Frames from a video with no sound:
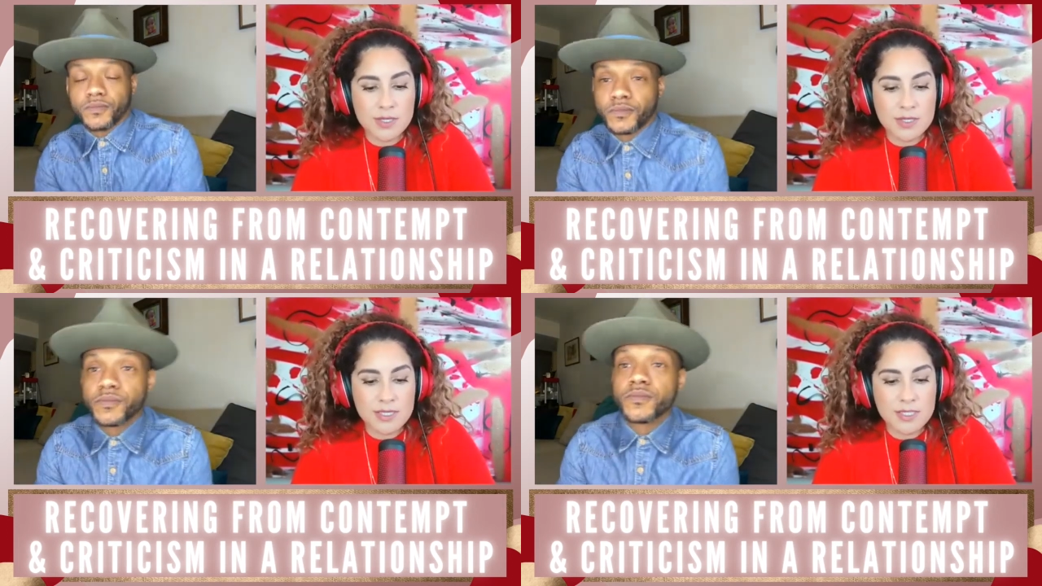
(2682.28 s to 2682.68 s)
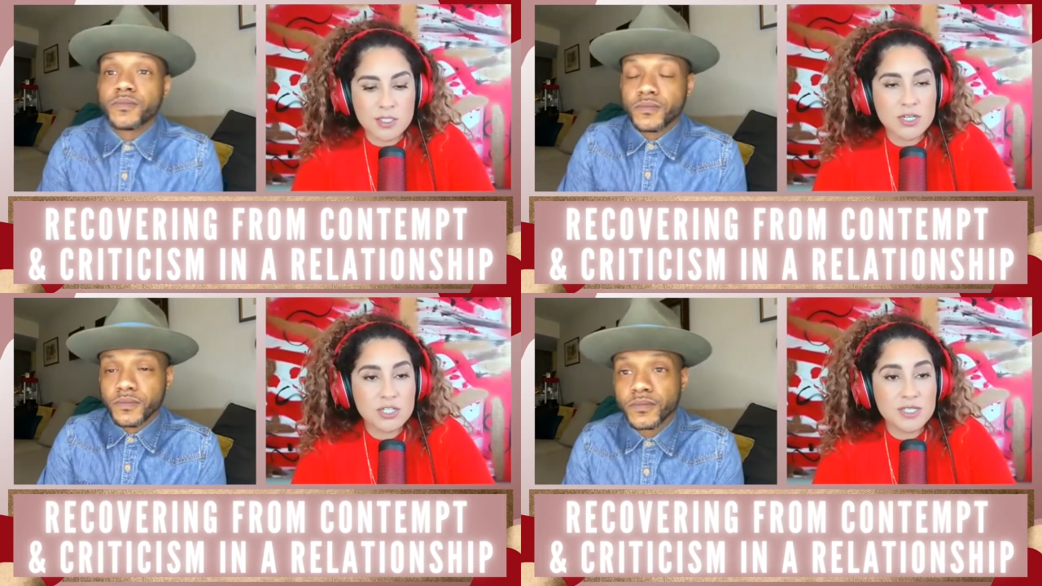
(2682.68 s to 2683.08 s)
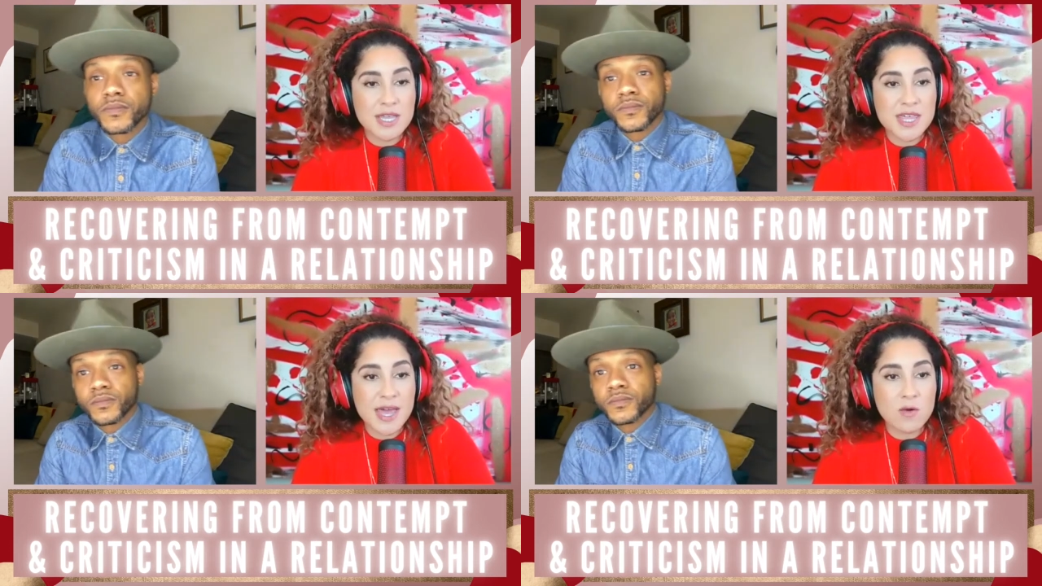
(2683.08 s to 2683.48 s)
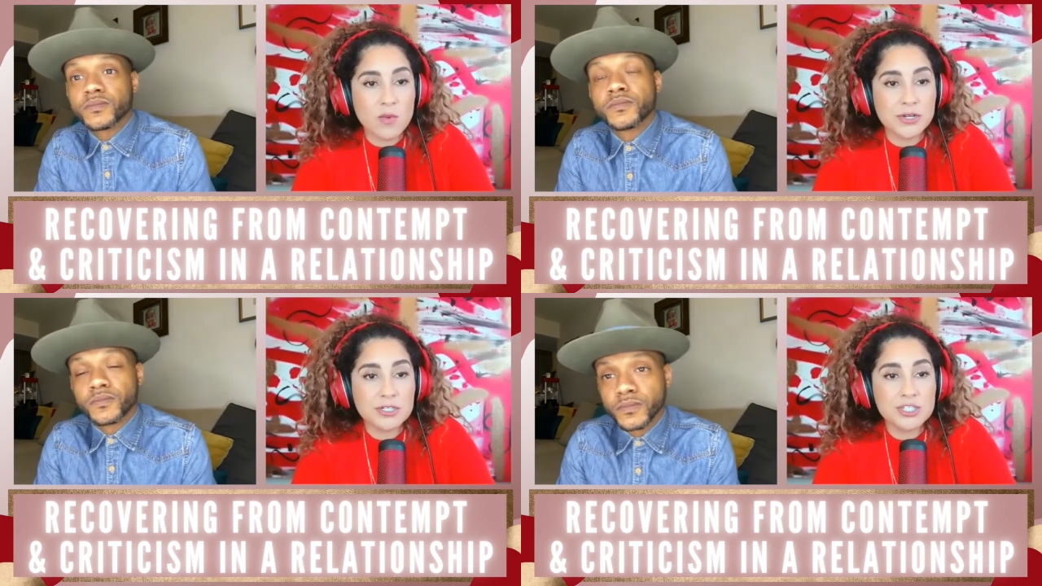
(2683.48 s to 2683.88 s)
Speaker 1: in situations like that,
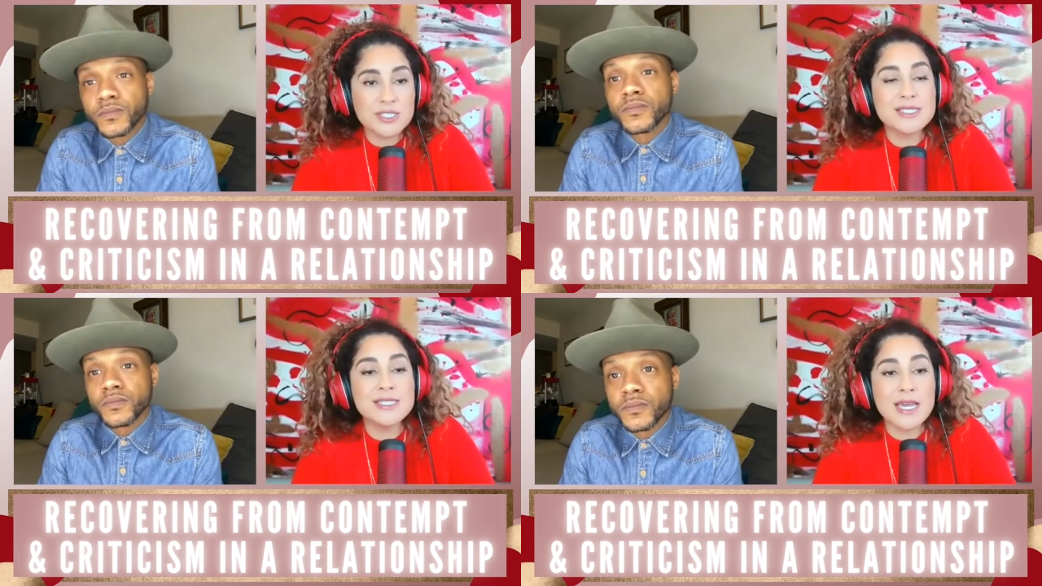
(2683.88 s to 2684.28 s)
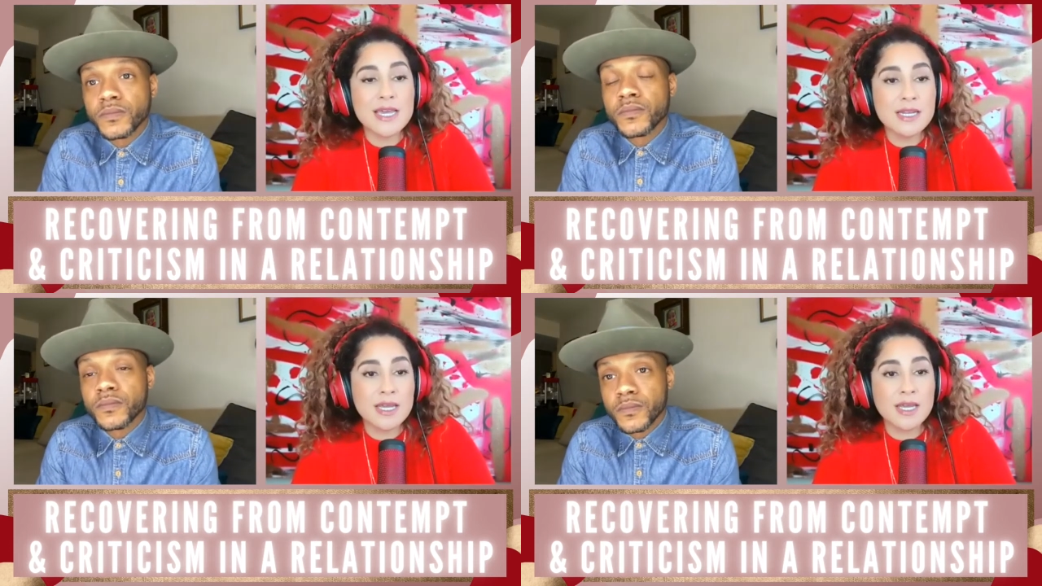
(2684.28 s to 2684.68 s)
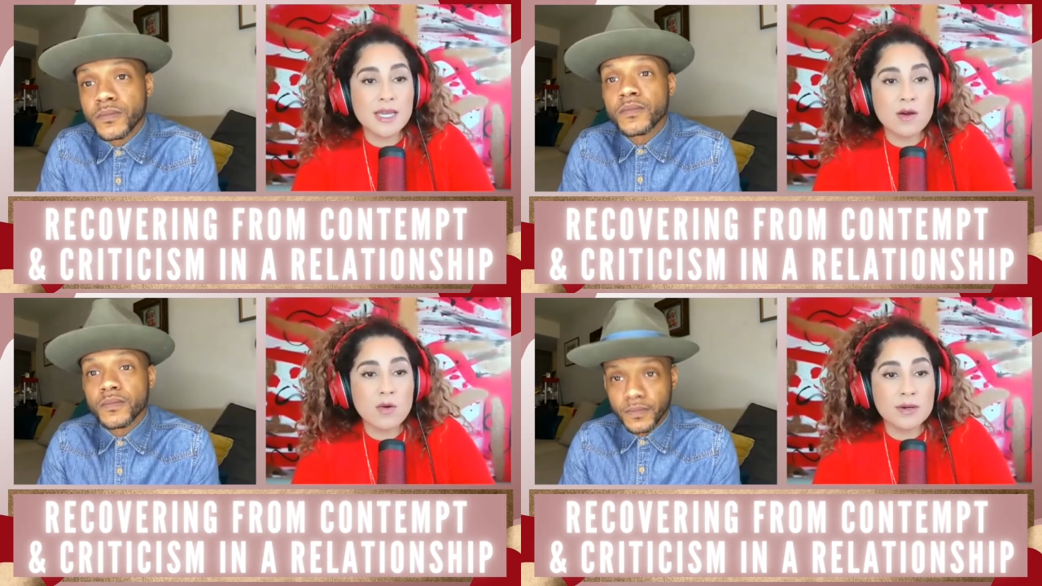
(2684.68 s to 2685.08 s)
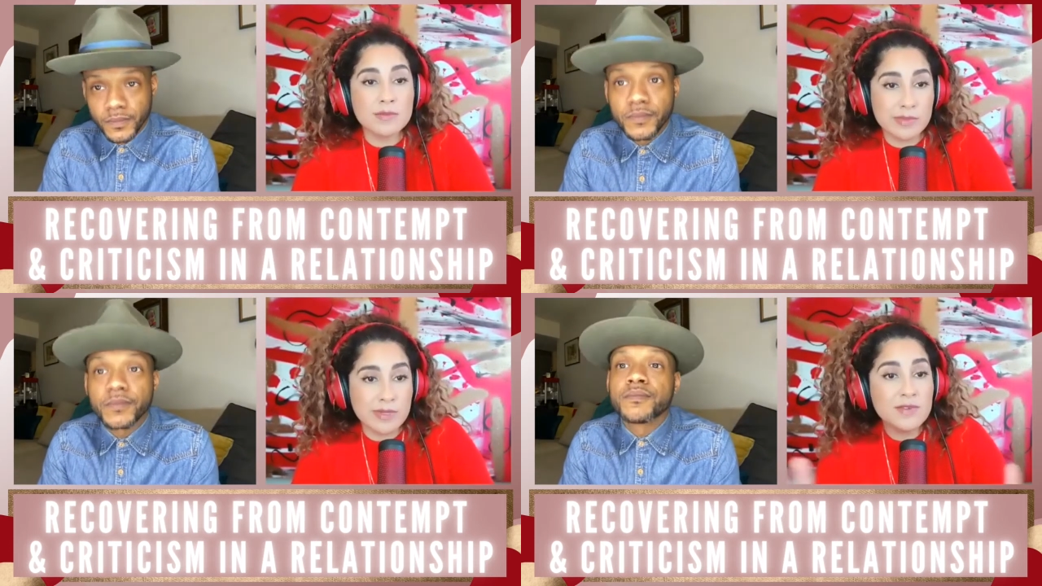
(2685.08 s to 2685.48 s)
where you're just dating
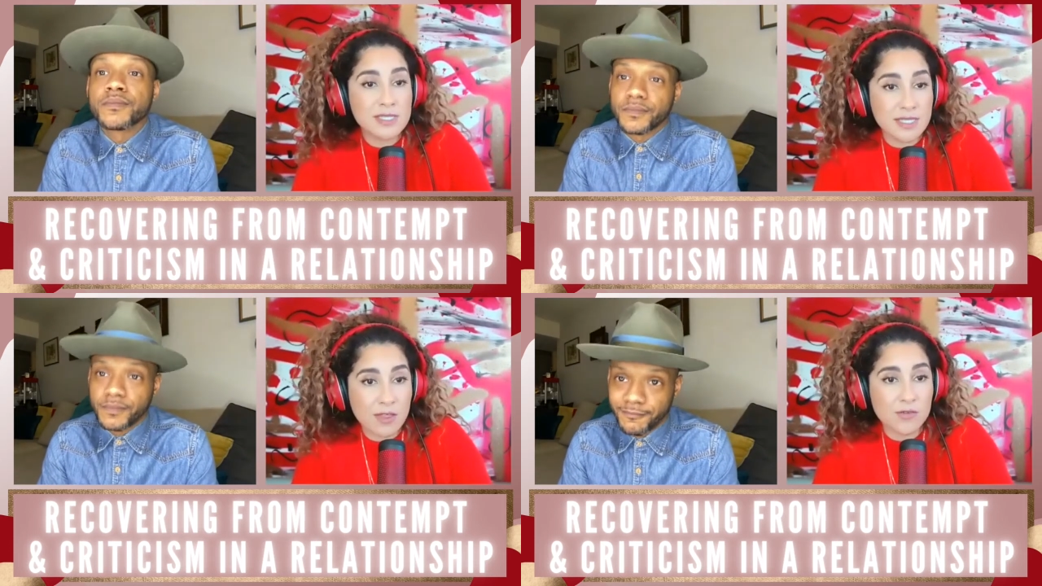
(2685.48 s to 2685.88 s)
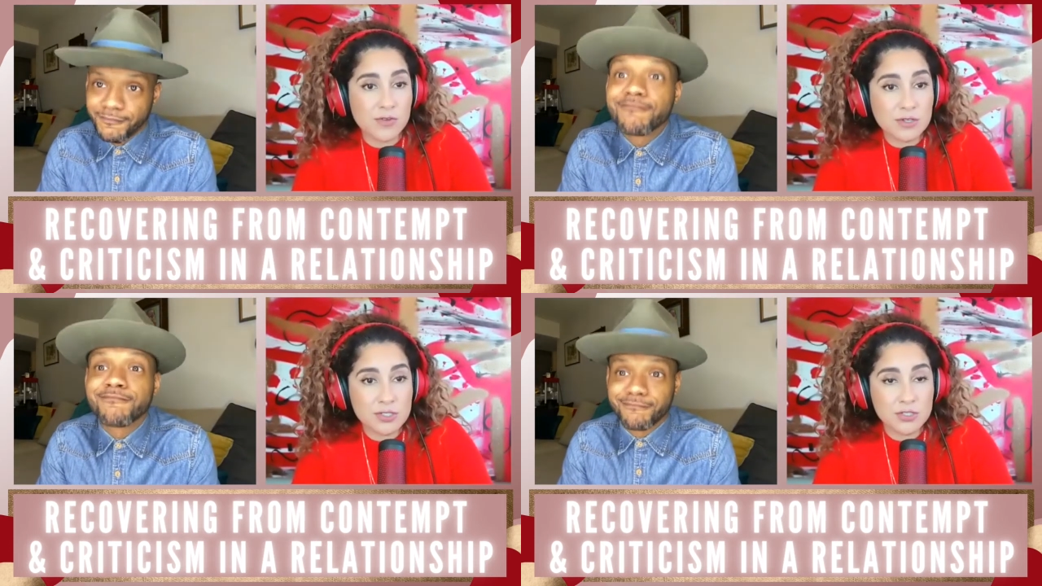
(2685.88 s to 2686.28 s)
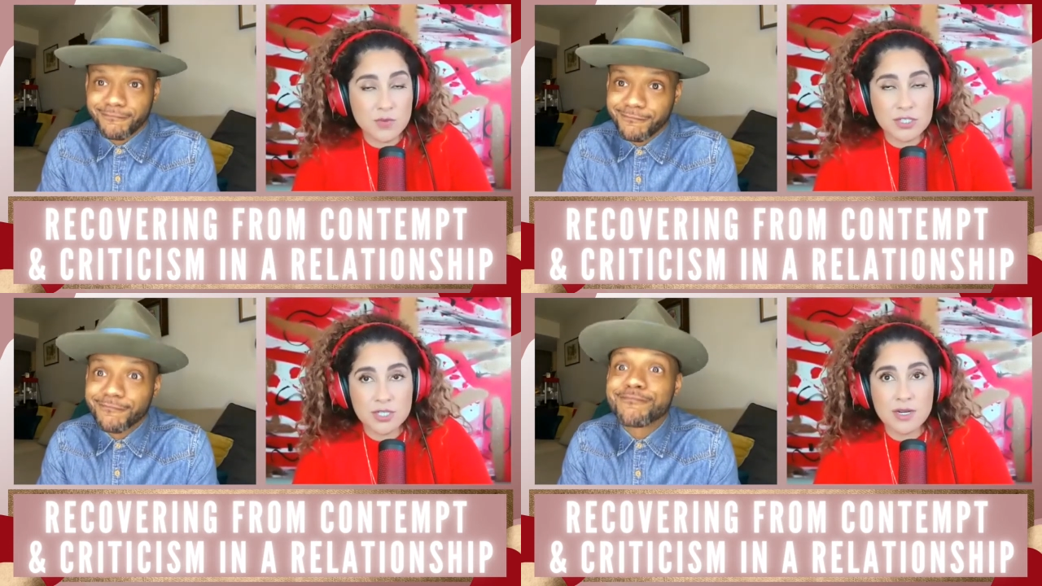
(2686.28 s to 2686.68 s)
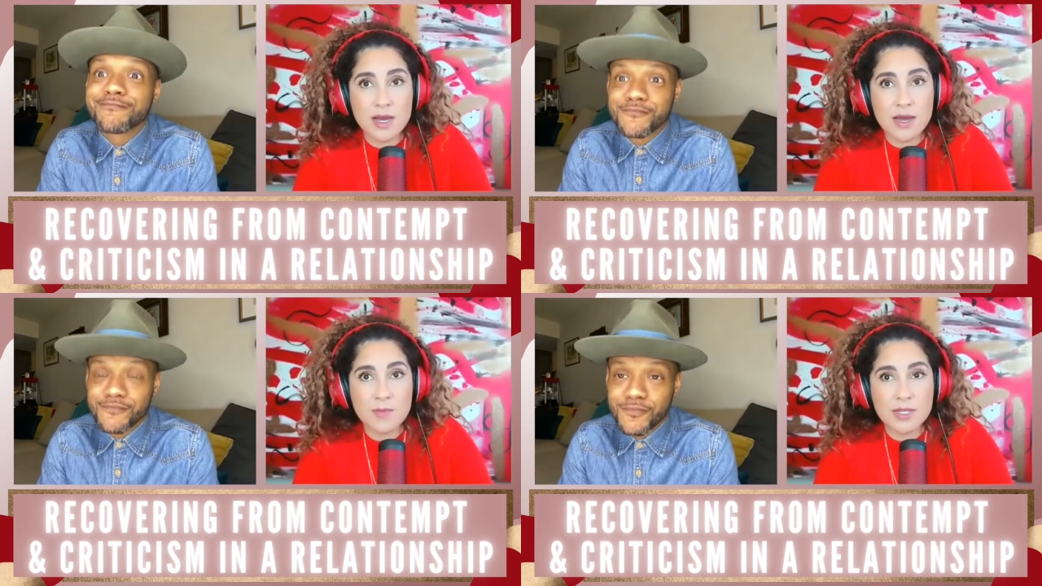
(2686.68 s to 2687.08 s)
or living together for their situation,
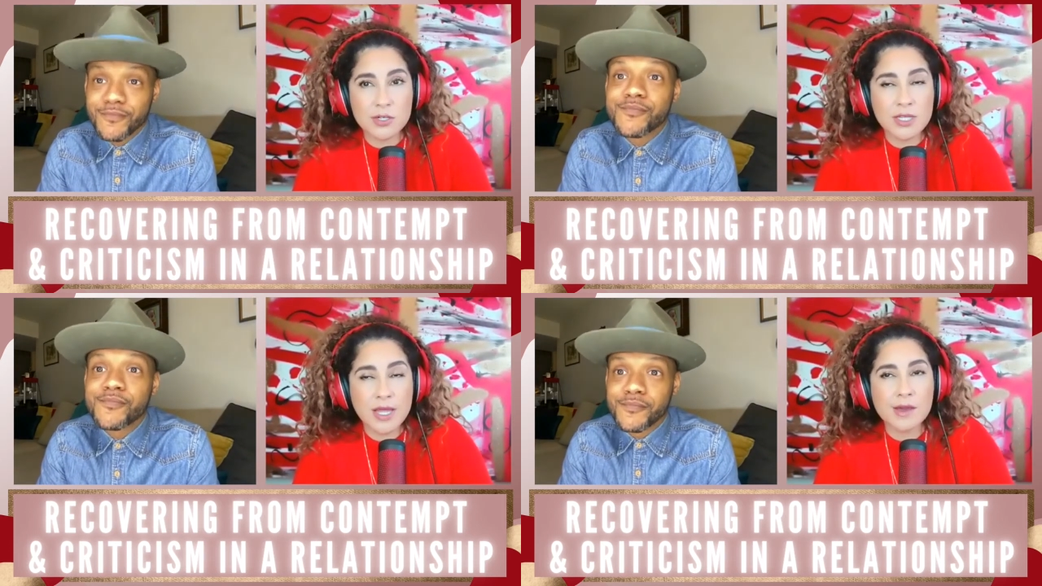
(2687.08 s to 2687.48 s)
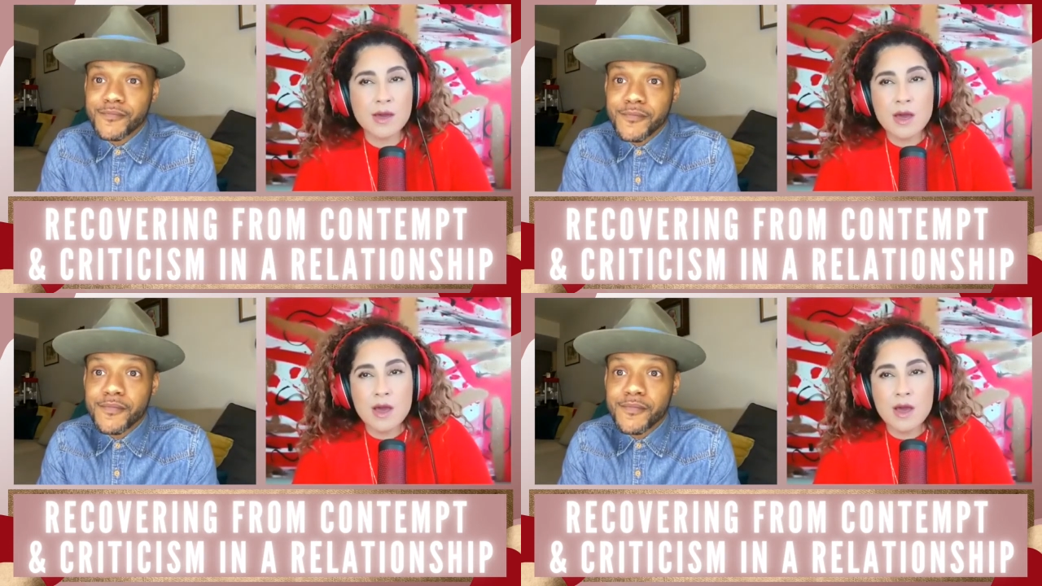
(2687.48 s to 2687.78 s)
um, it looked like